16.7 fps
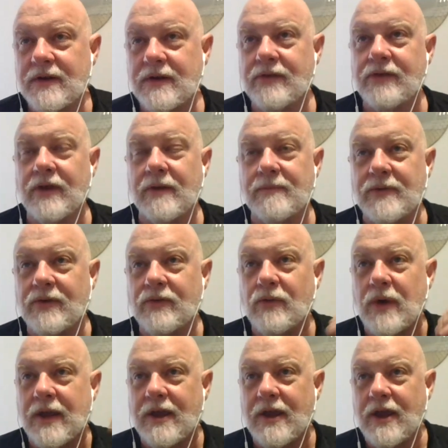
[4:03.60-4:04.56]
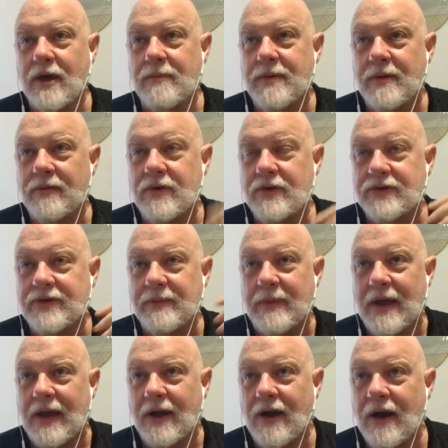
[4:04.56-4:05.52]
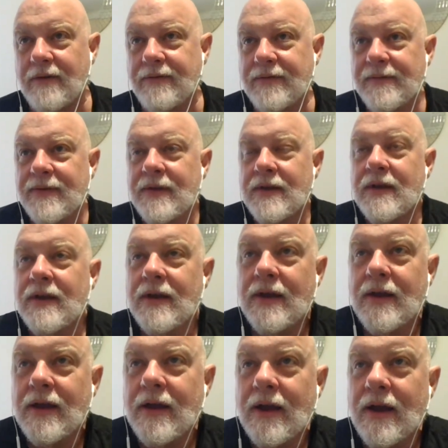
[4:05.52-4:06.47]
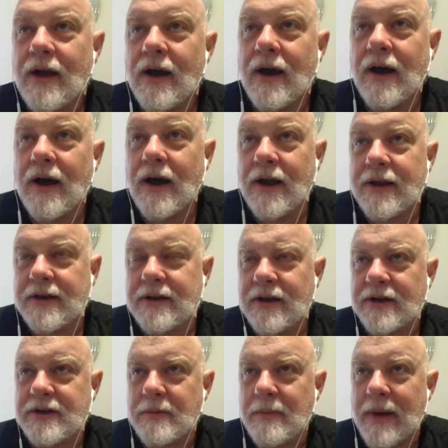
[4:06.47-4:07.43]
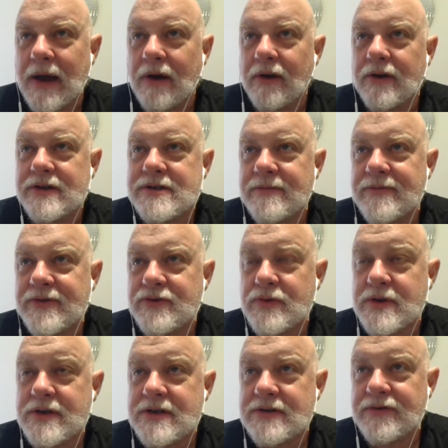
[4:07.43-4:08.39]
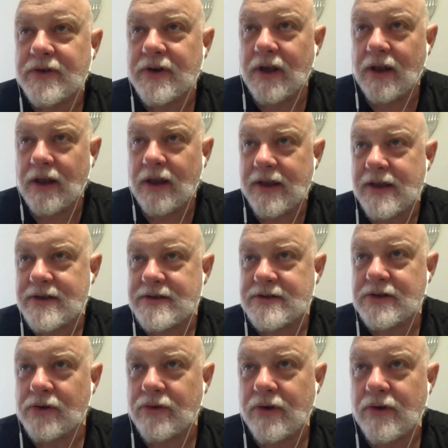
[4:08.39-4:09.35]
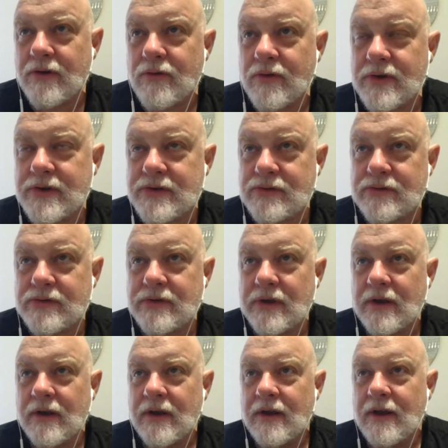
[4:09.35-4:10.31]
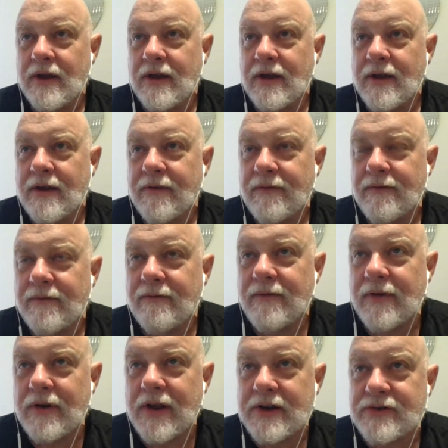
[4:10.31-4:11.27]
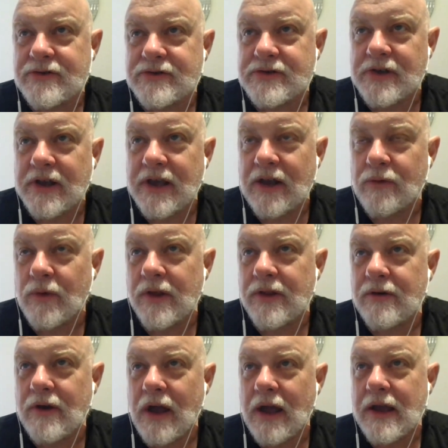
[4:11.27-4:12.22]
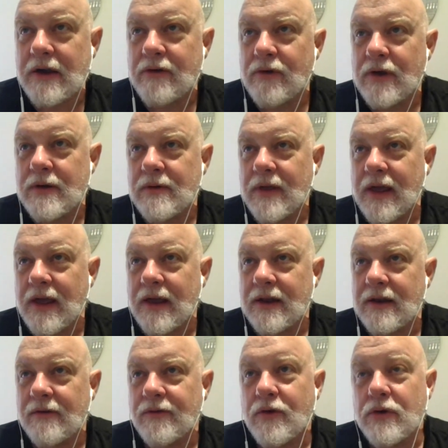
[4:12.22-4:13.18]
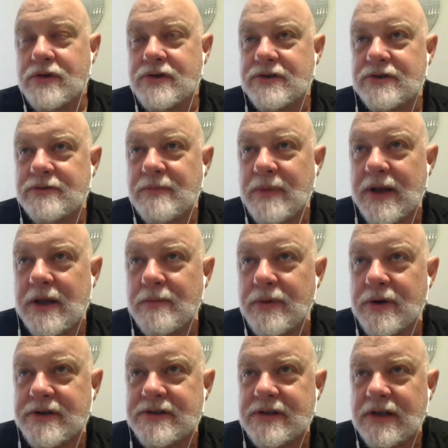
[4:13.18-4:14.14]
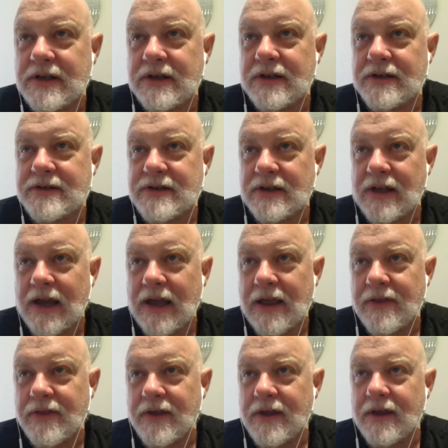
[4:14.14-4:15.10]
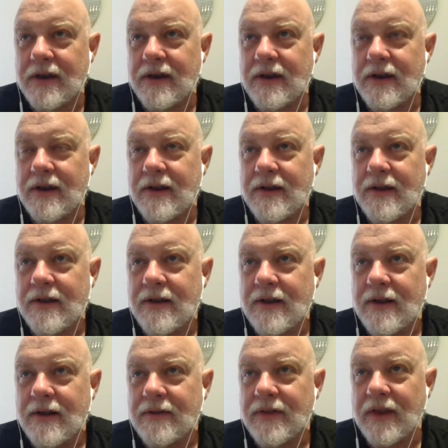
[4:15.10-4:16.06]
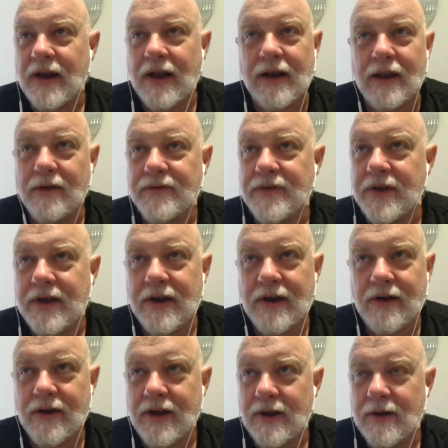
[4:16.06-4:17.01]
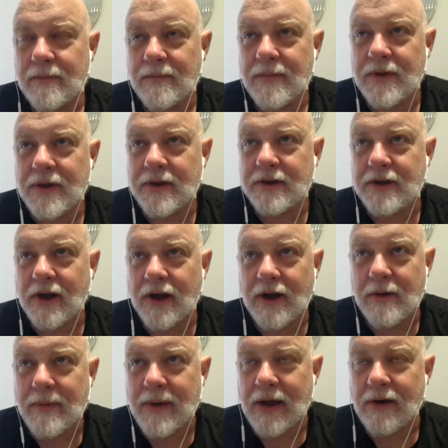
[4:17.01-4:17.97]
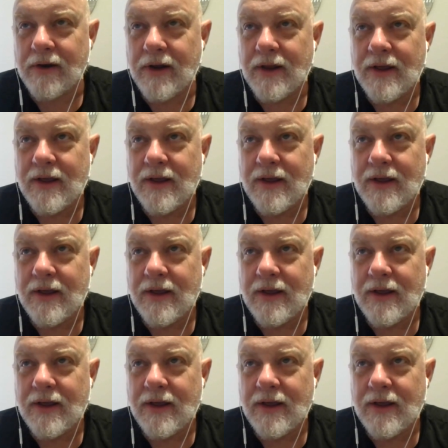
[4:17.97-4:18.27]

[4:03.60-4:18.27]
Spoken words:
because I'm waking up and dozing back off. He talked about some of his reasons for not liking Stoner, which was very interesting, and whether I agree. And of course, there's many books he doesn't like that I love to hear him talk about.